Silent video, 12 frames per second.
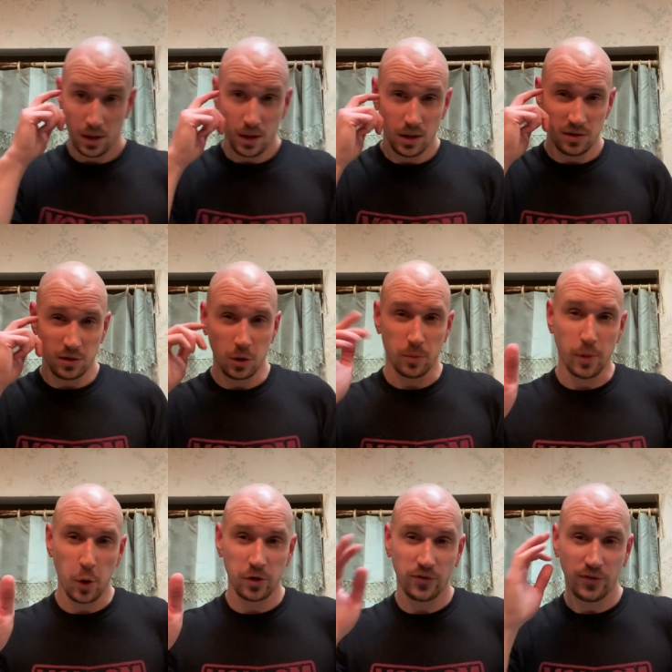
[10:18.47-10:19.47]
It's a little
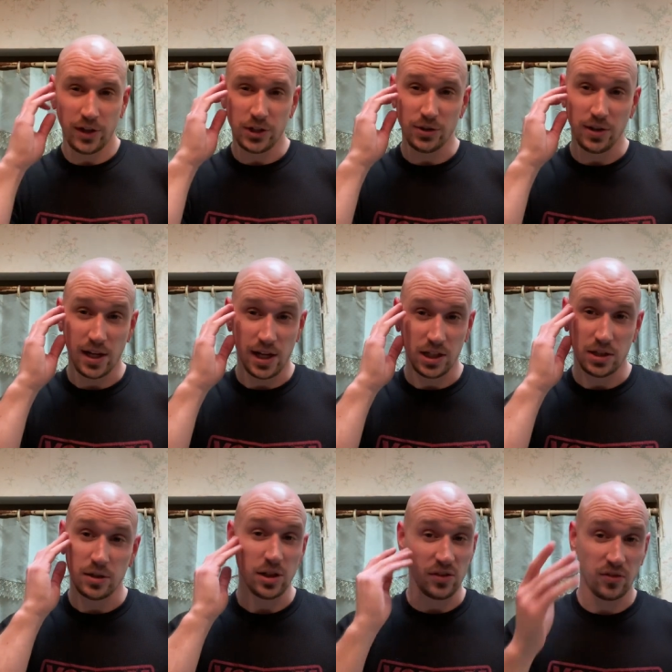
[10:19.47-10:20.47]
bonus feature that I
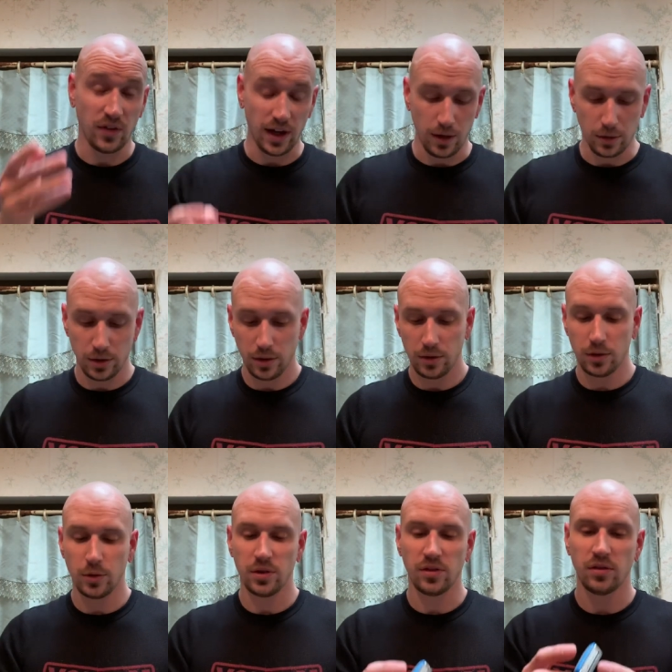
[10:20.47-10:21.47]
just found.
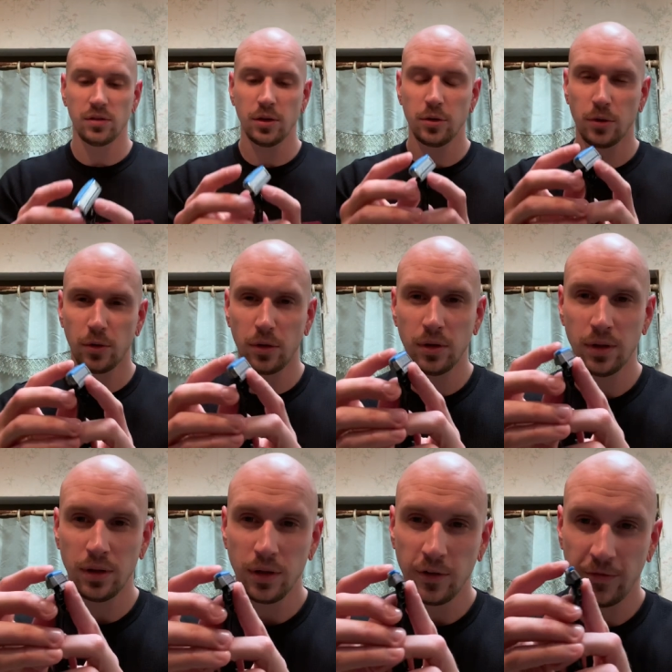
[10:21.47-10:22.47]
There is this little
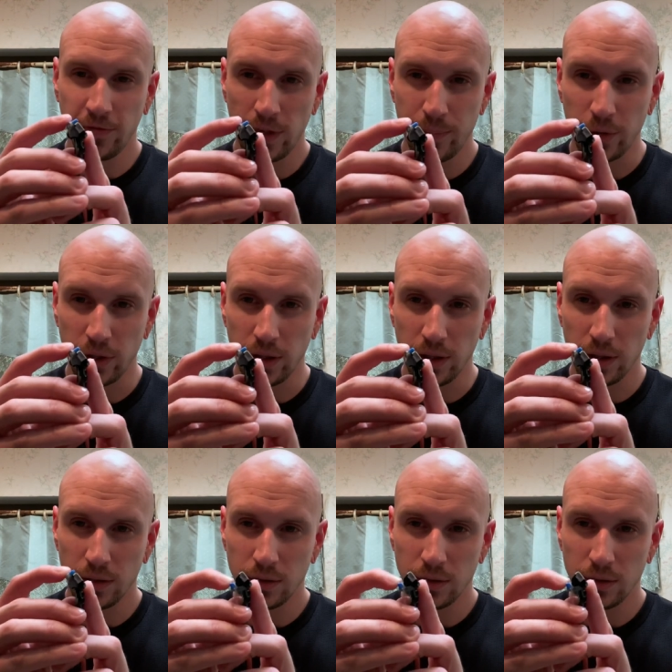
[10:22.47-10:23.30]
flipper here